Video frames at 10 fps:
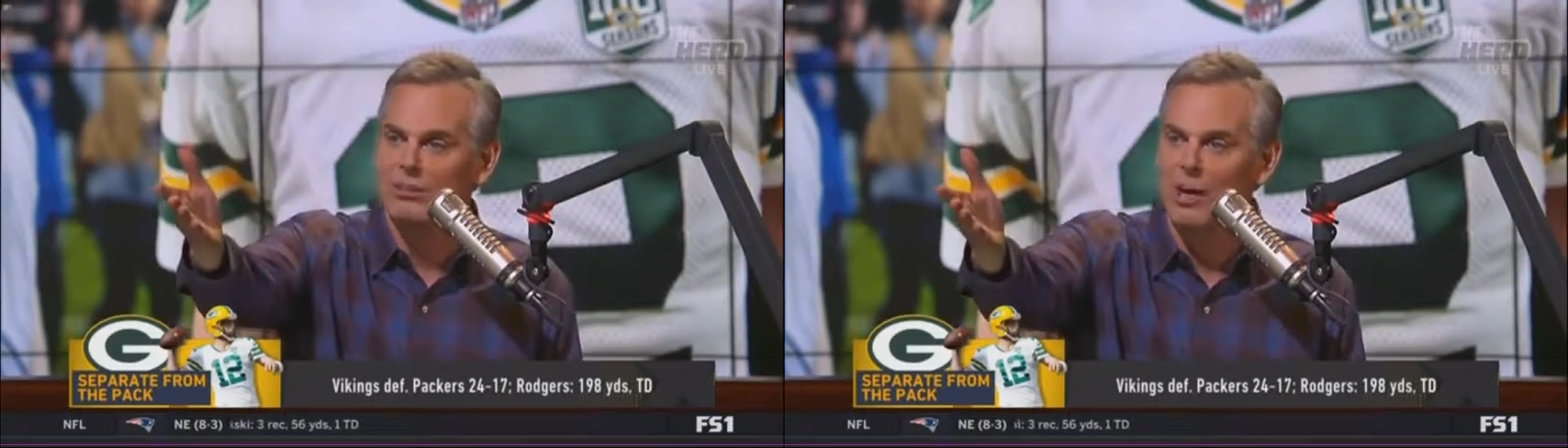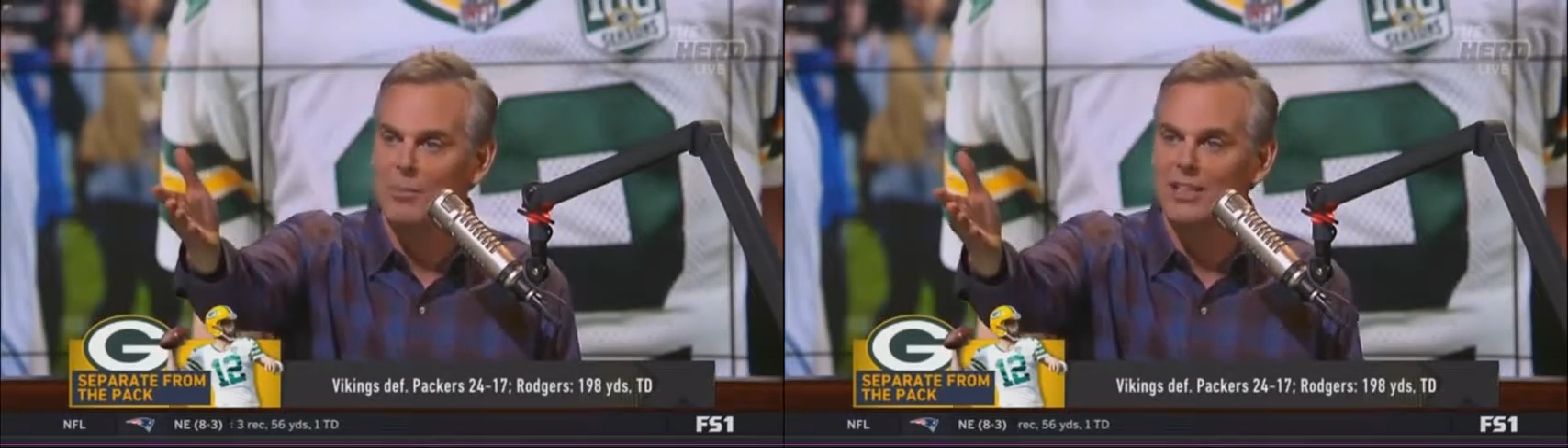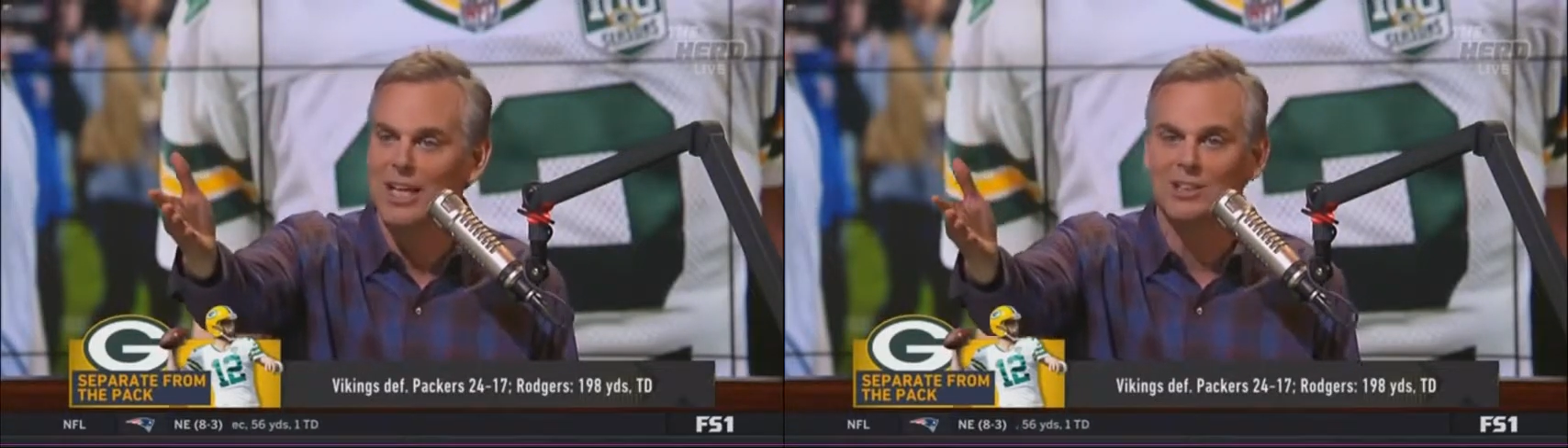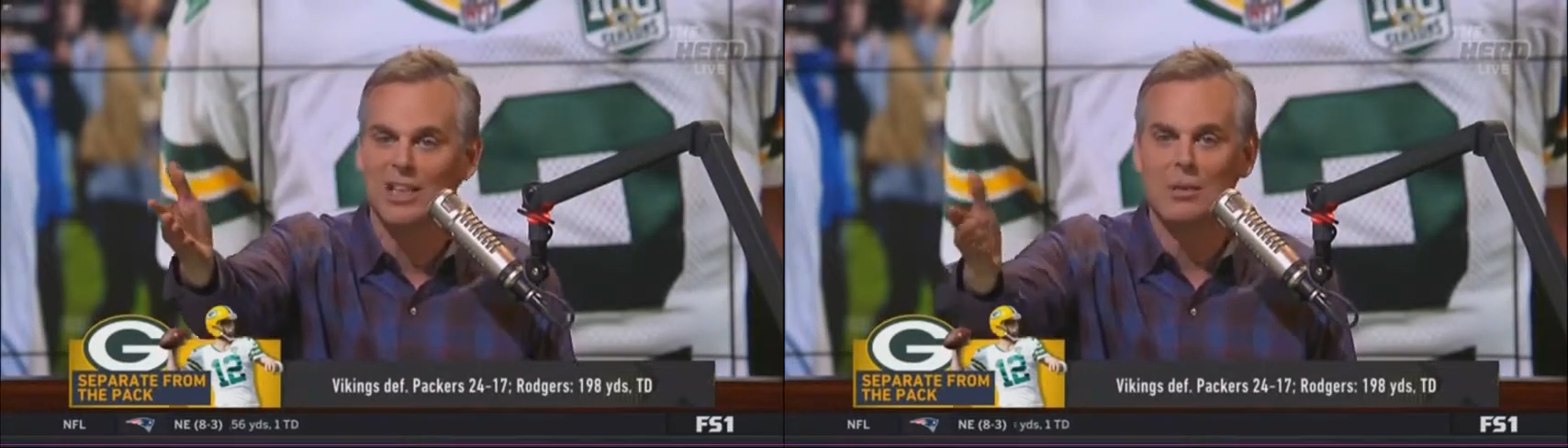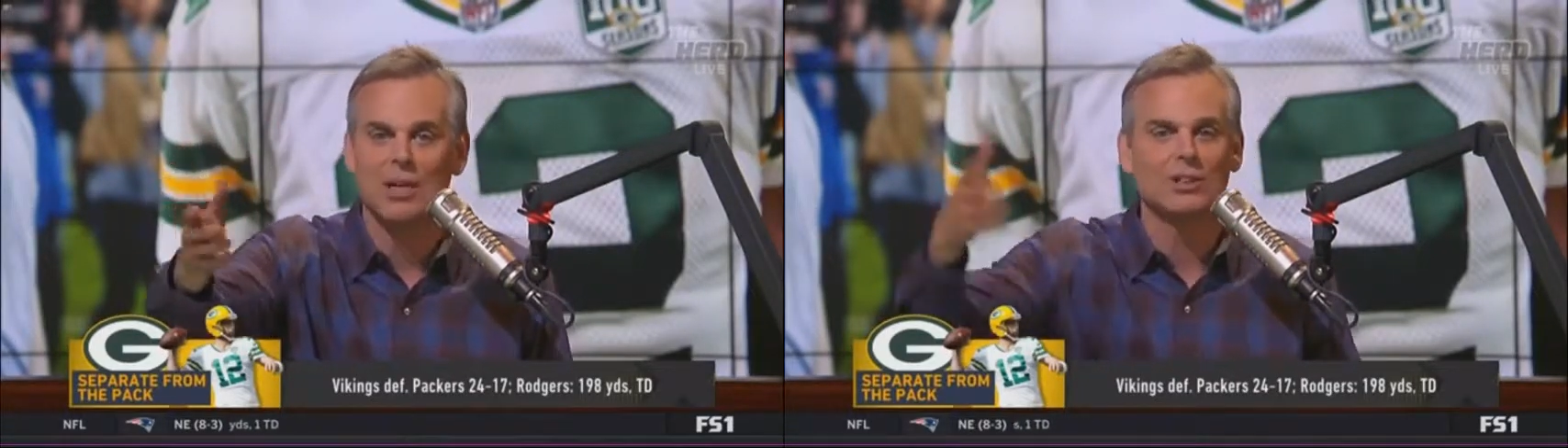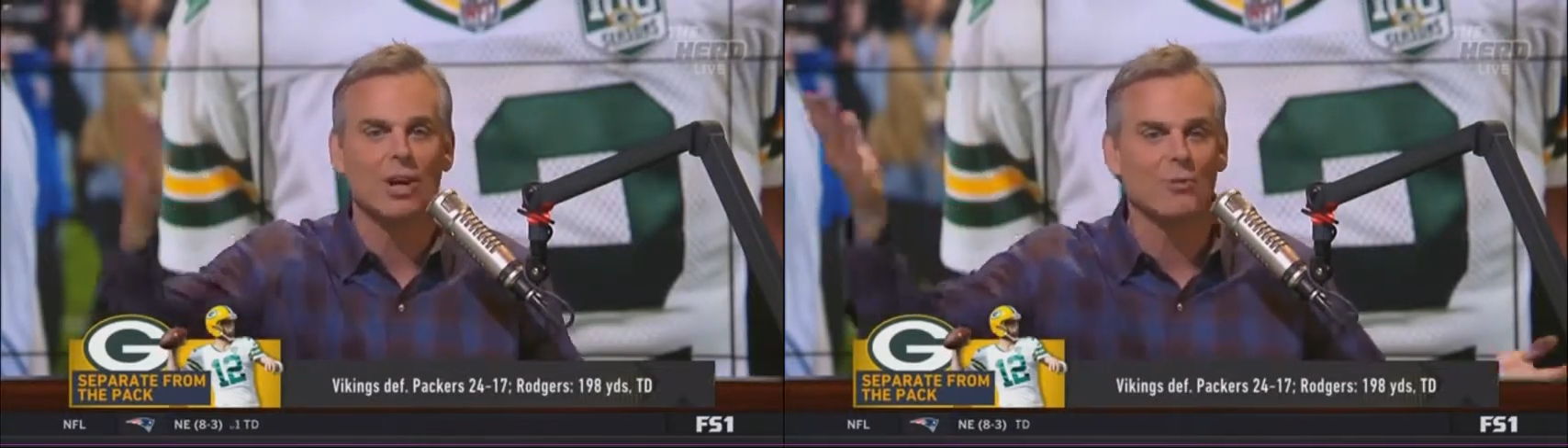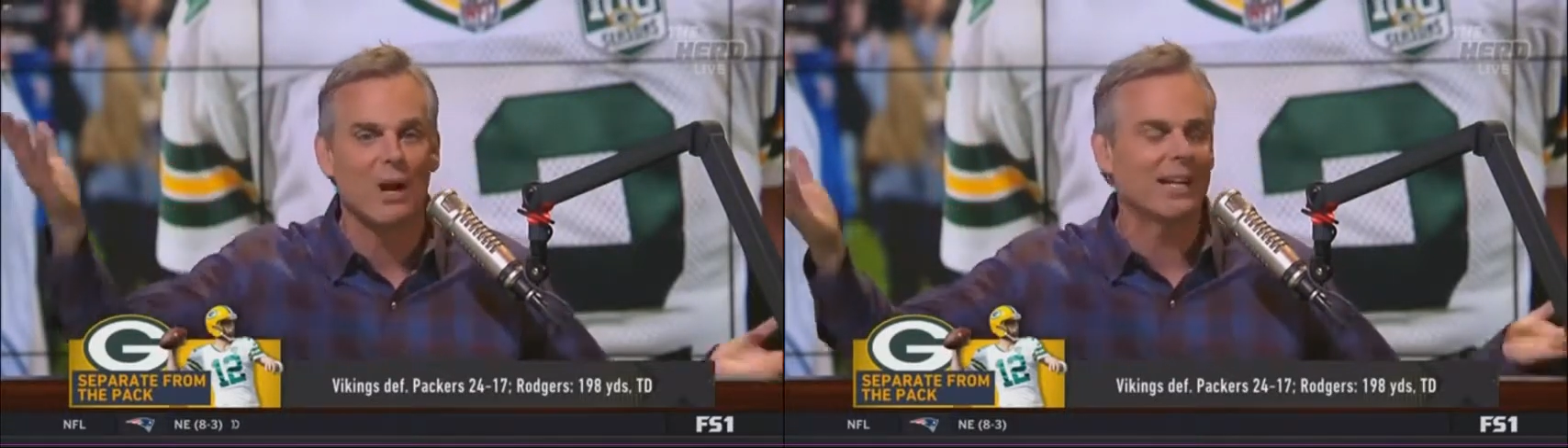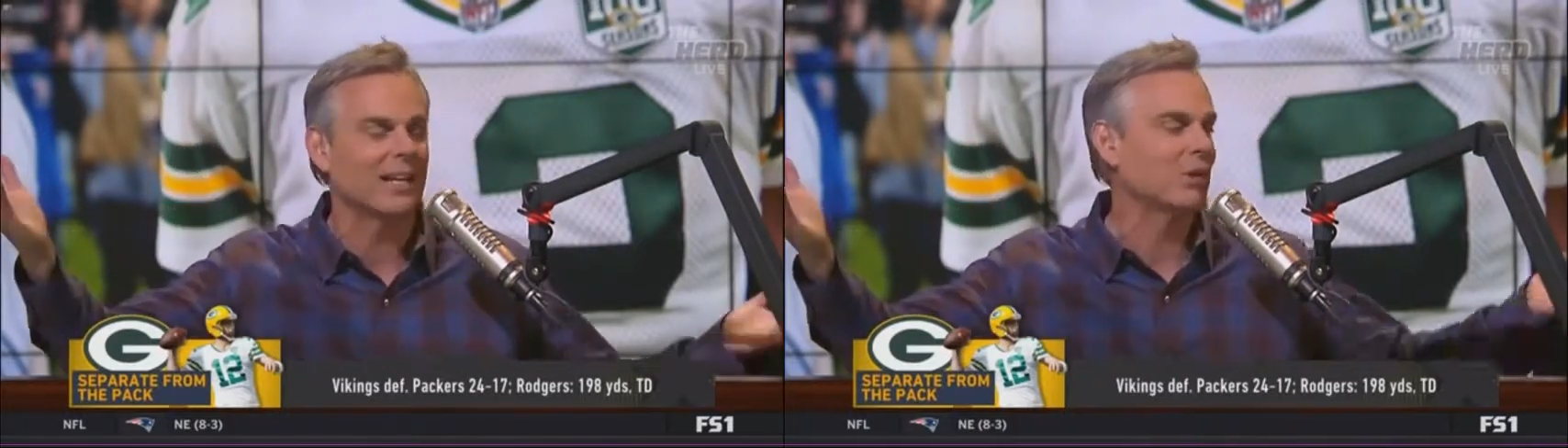Sorry about that, Jamie. I start
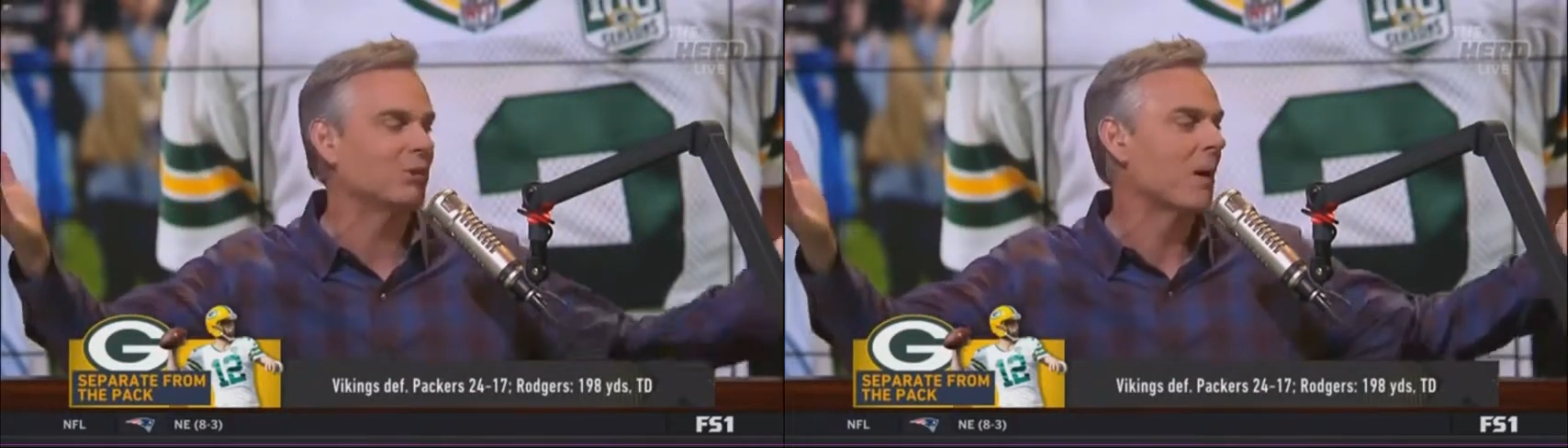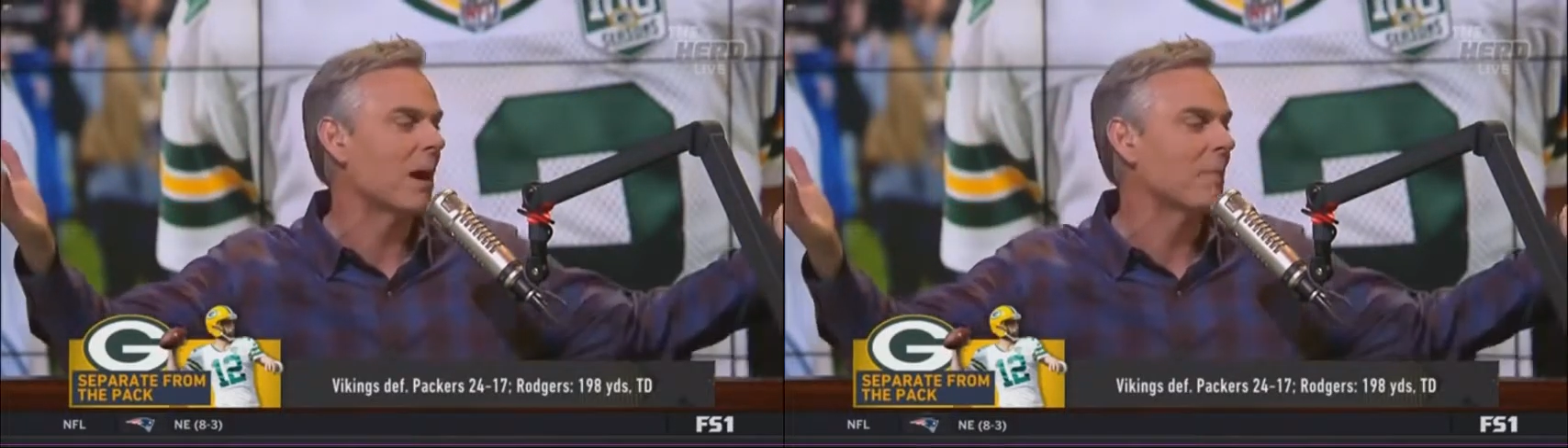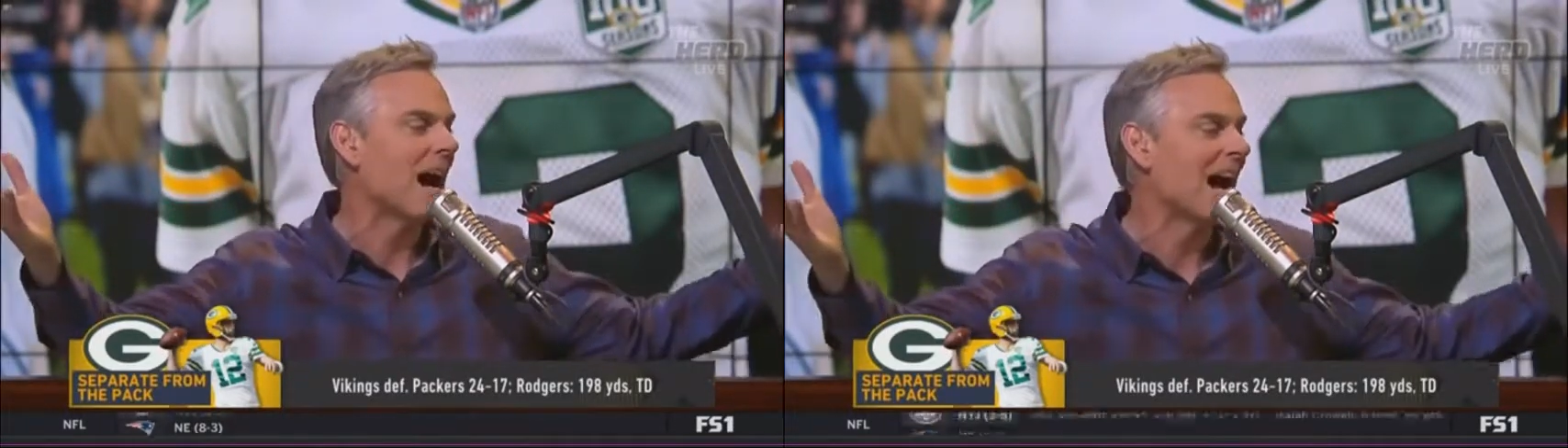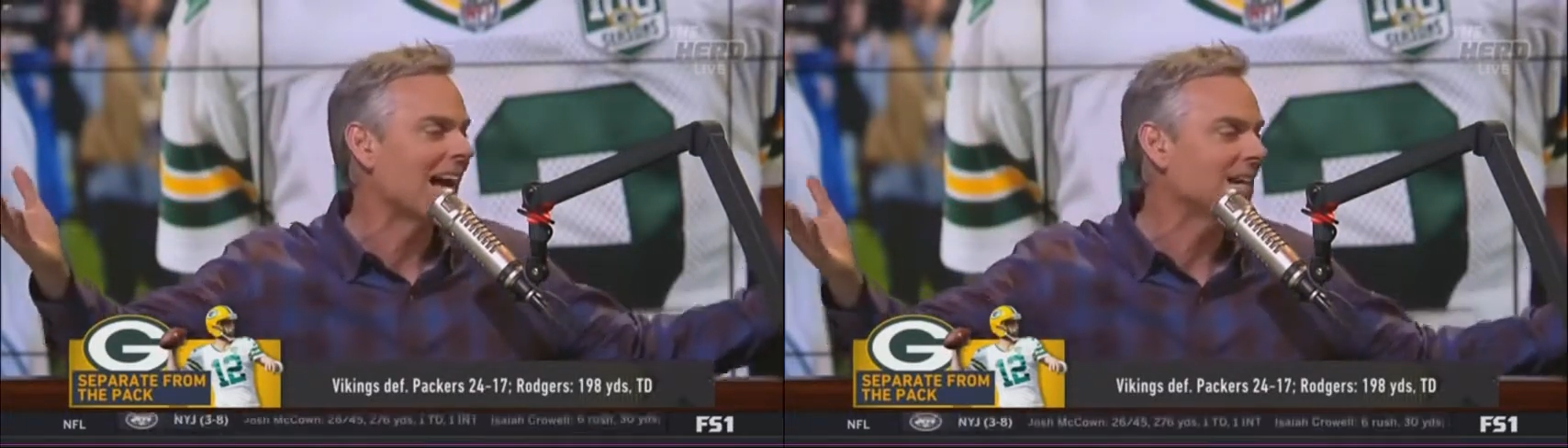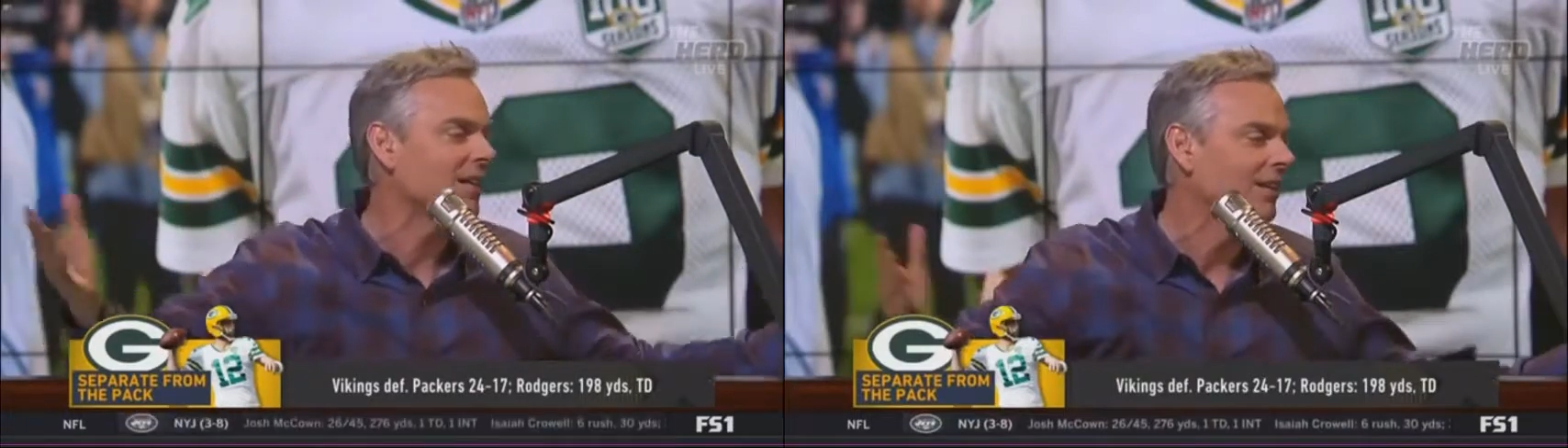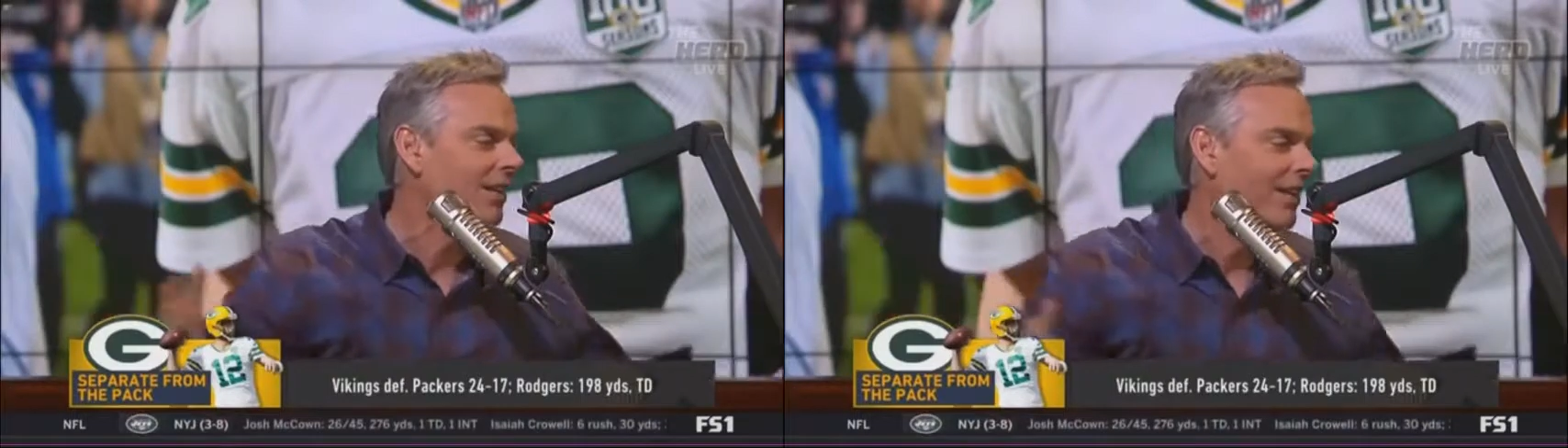ranting. I lose my mind.